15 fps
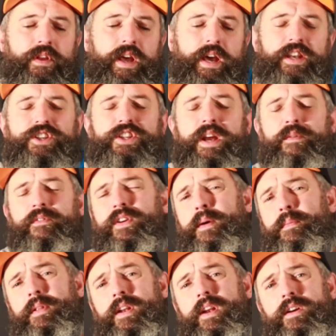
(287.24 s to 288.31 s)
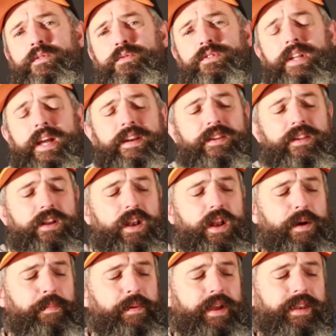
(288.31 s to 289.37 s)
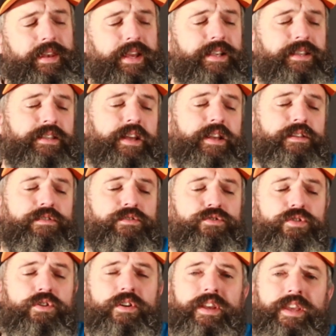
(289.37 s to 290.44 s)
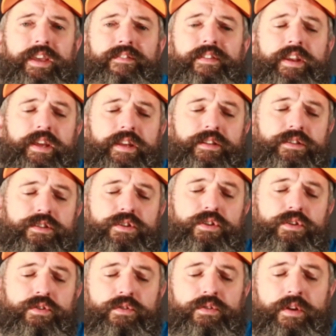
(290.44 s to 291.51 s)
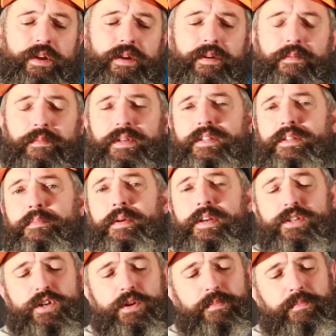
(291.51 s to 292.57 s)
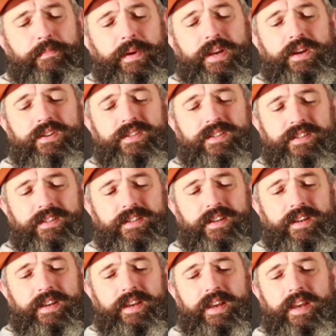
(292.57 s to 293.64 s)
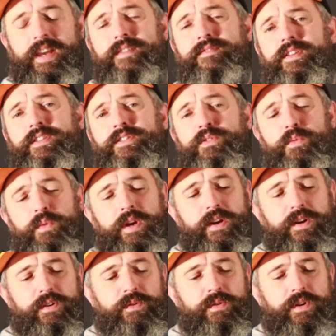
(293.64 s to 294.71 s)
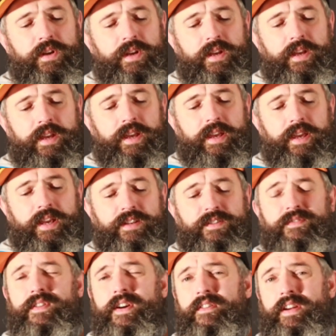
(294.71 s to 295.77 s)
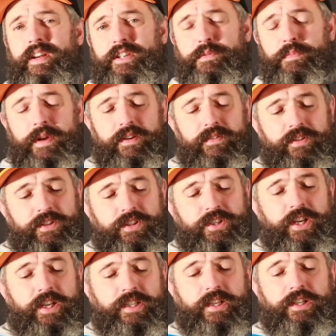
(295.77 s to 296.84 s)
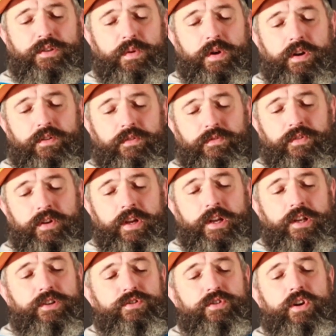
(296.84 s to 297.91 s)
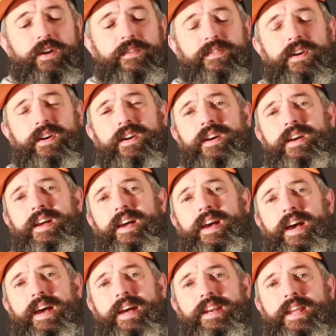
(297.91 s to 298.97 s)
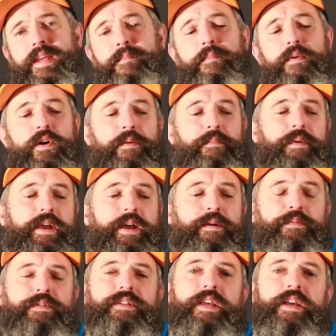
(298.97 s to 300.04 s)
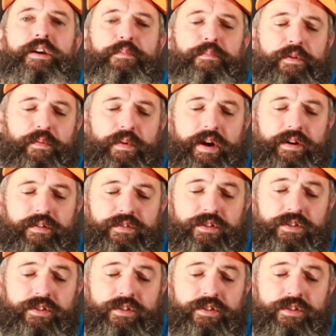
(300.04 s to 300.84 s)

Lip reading: I had a chat with a couple of locals down at the club and they said, try giving it to Mr. Bishop, because he runs a wheel, he's a very experienced GT12 driver, and he might be able to help you out.